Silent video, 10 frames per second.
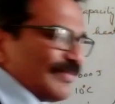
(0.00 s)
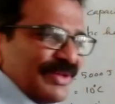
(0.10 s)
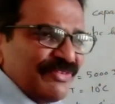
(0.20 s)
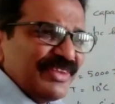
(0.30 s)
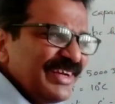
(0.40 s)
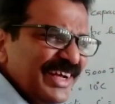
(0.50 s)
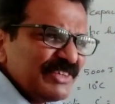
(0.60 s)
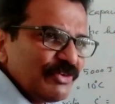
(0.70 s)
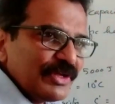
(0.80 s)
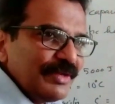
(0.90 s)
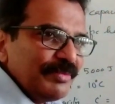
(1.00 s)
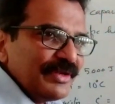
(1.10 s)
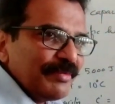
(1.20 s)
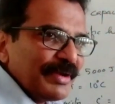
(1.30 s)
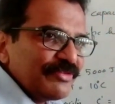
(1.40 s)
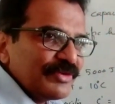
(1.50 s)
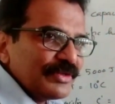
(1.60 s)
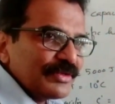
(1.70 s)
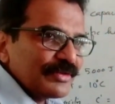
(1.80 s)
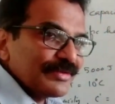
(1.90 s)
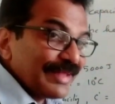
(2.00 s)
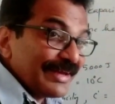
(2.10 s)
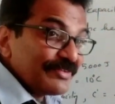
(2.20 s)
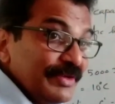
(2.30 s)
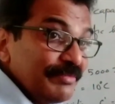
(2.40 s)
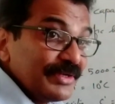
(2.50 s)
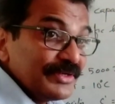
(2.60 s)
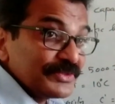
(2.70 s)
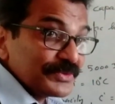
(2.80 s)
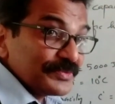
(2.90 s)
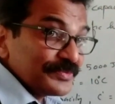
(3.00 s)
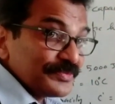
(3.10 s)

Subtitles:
C dash for heat capacity, that is not a big issue.